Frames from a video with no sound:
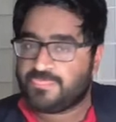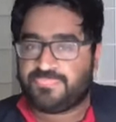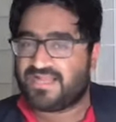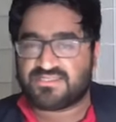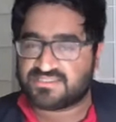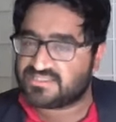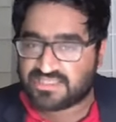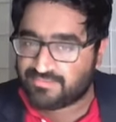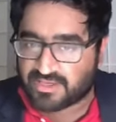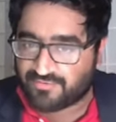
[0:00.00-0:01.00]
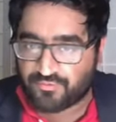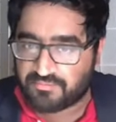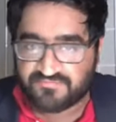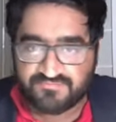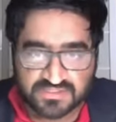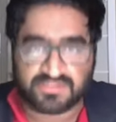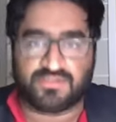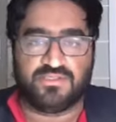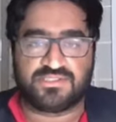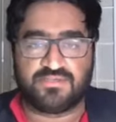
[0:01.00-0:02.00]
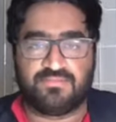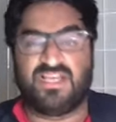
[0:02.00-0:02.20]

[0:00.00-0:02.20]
That doesn't seem like a form of physicalism,